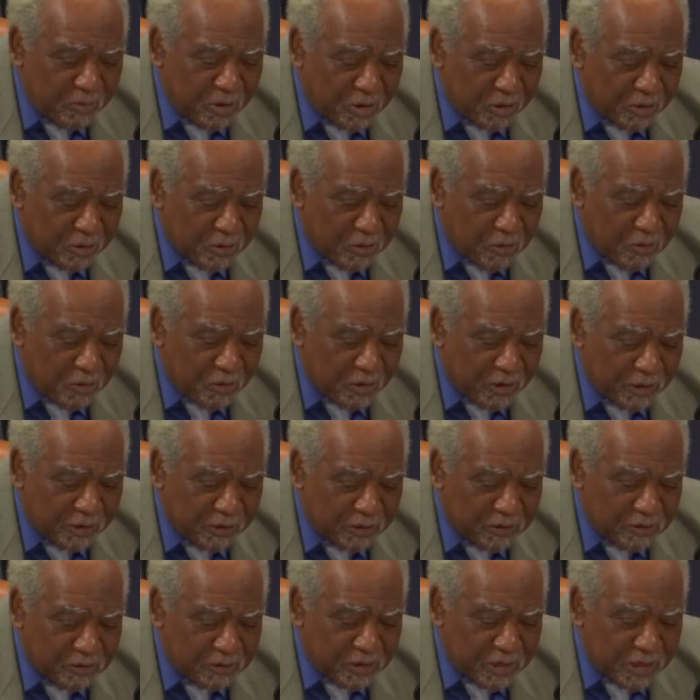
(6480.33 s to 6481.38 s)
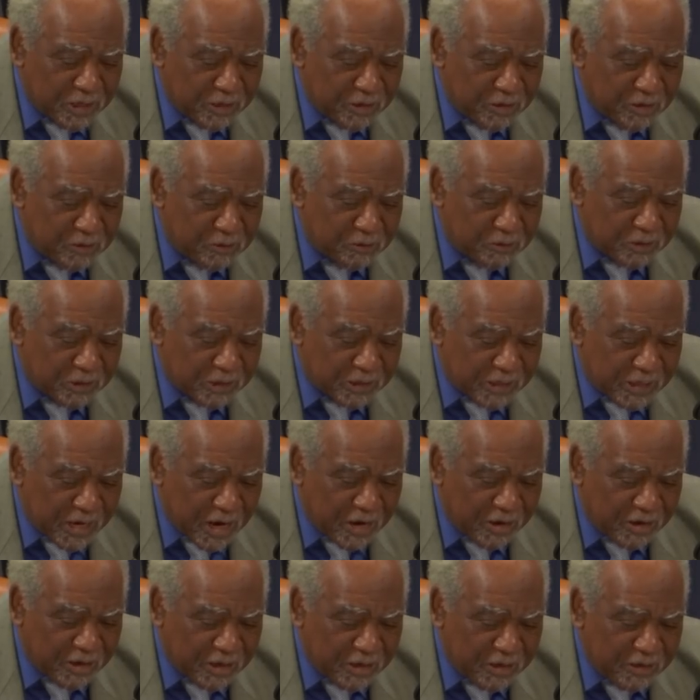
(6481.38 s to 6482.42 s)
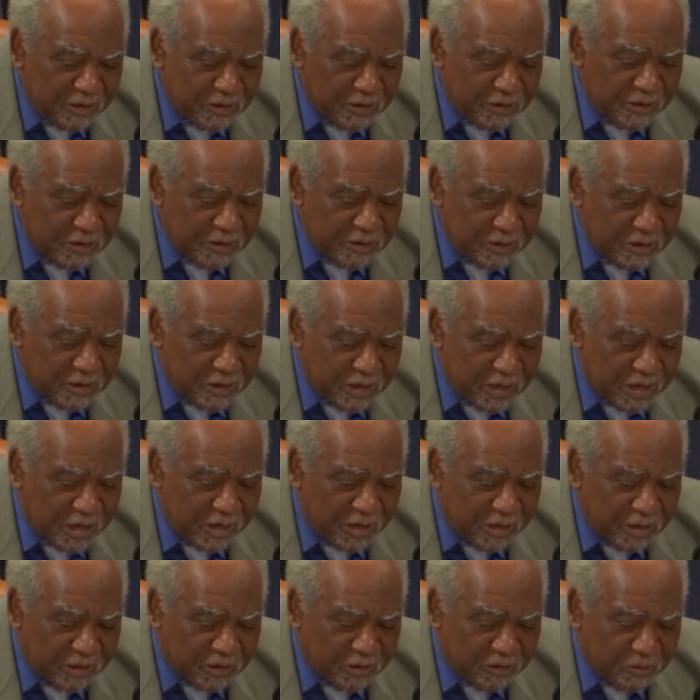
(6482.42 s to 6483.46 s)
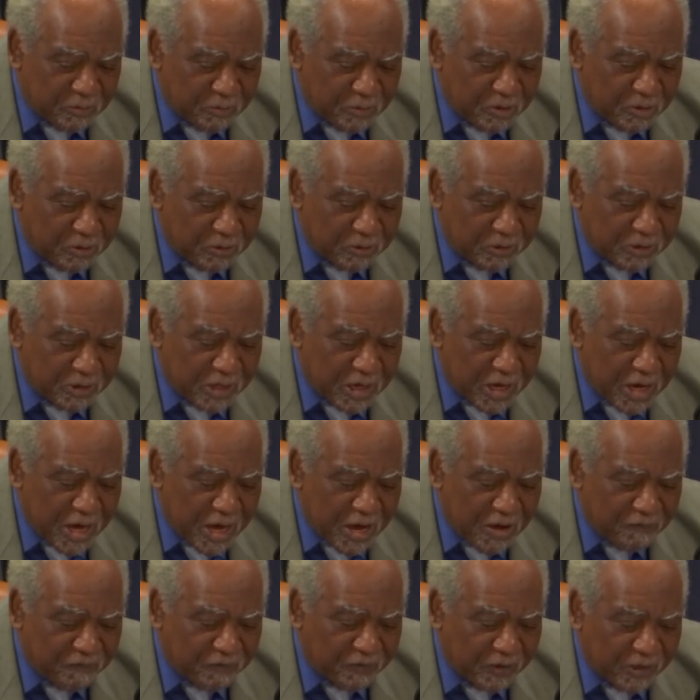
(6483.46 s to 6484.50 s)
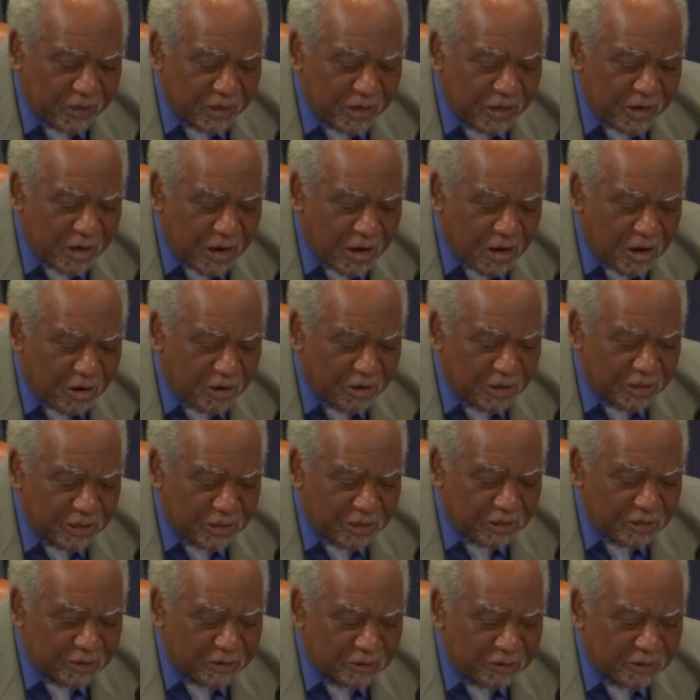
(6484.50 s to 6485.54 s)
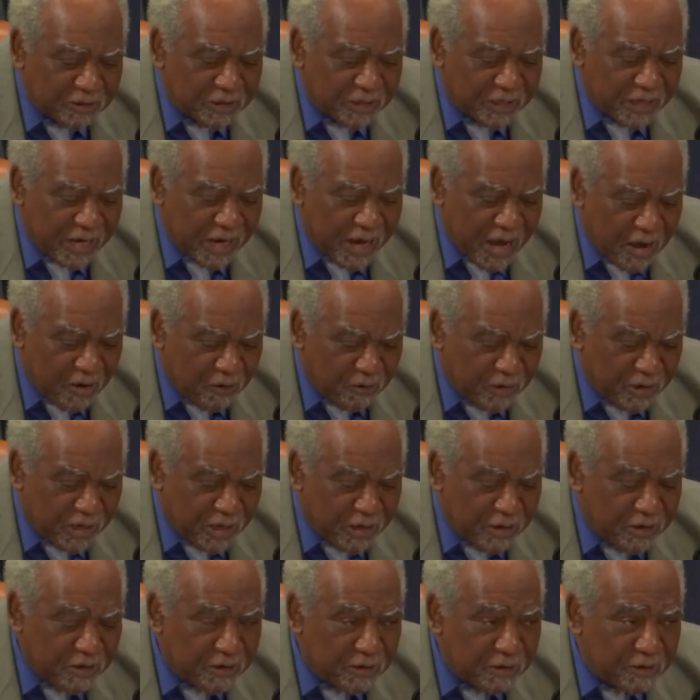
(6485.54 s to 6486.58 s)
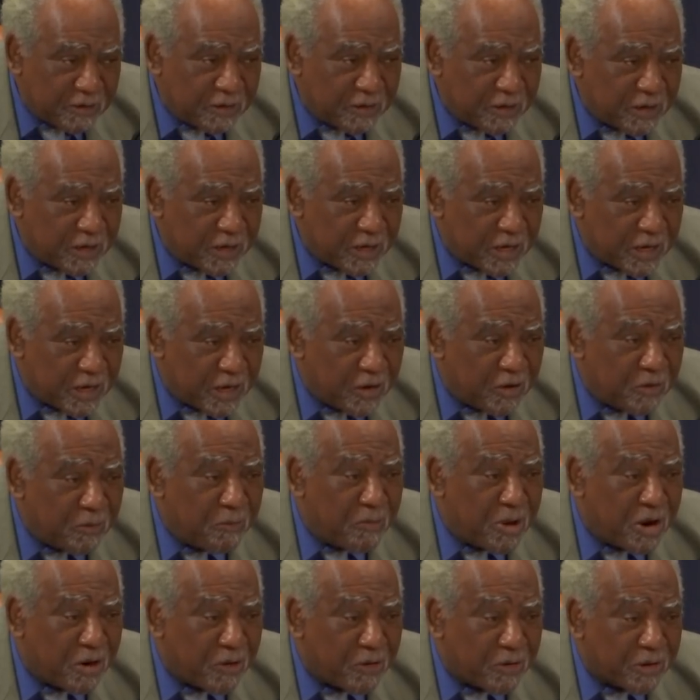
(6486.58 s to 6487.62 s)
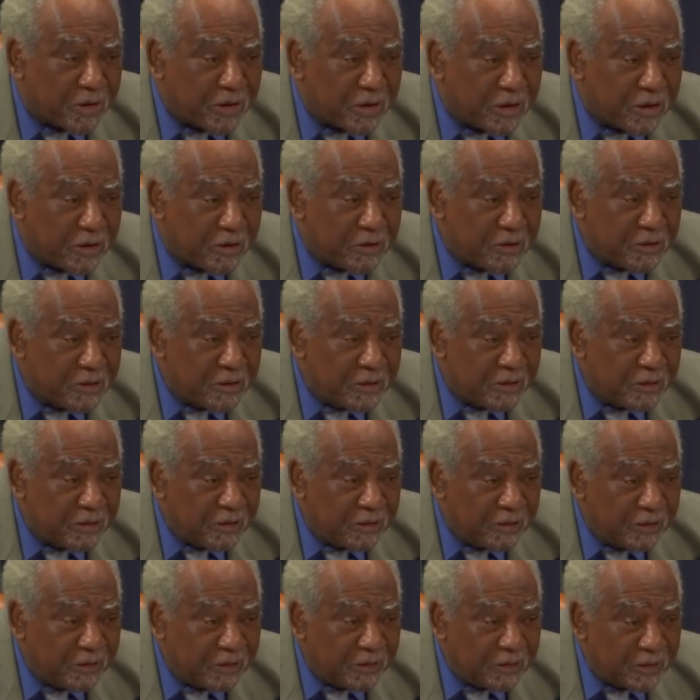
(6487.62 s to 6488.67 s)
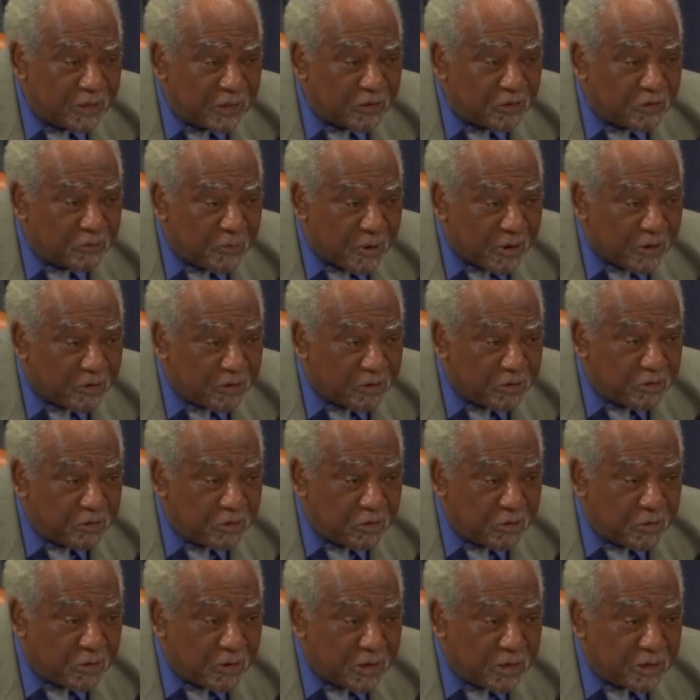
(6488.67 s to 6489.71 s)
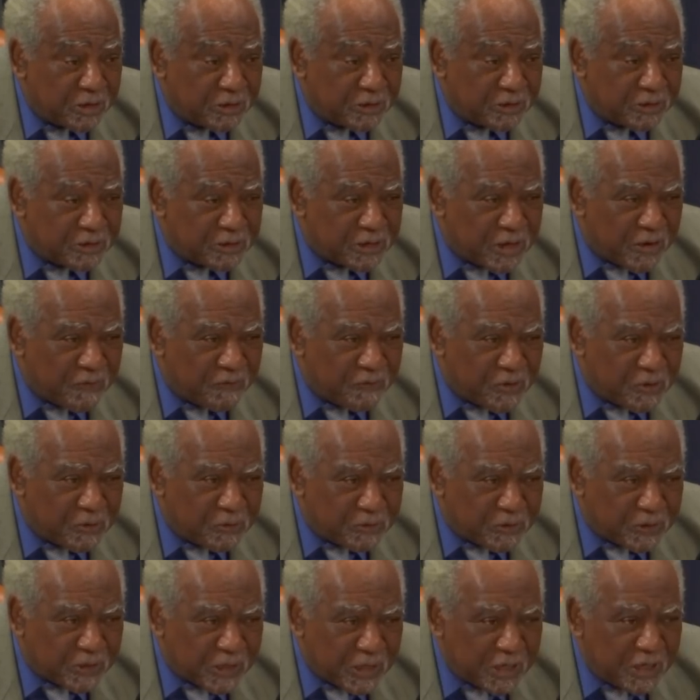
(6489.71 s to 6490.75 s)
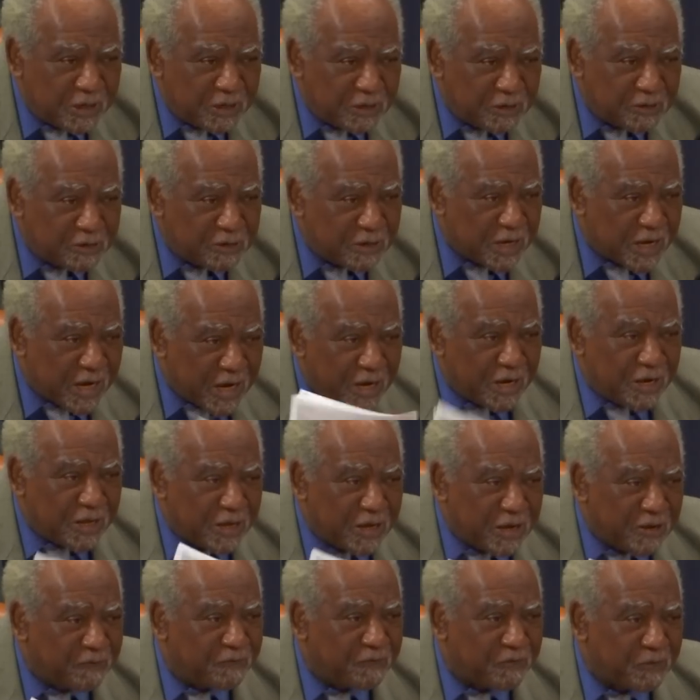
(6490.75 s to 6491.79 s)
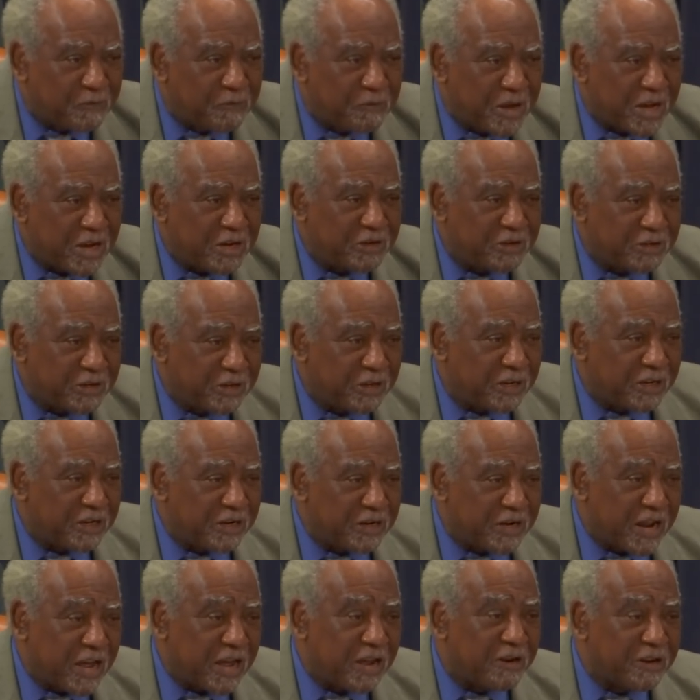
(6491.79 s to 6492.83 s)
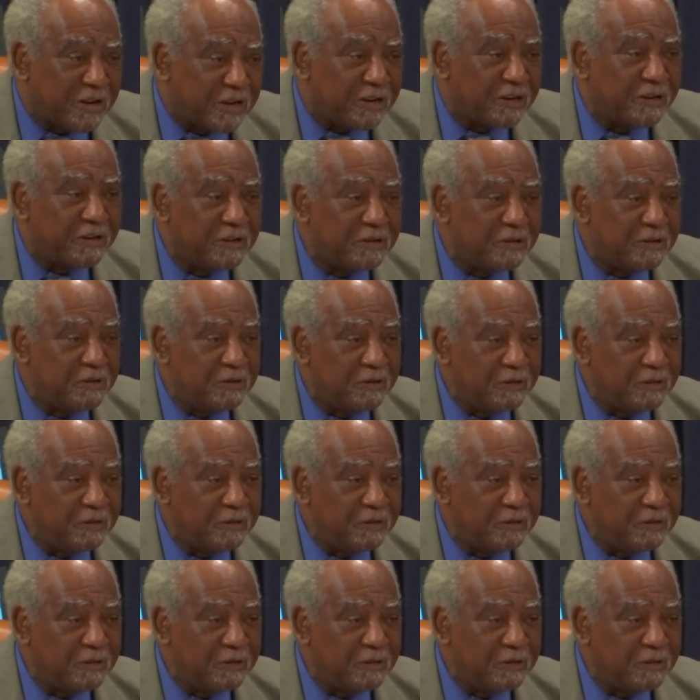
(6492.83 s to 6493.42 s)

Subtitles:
But according to a new study, it is the most heavily audited county in America. Inspector George, have you seen any information or data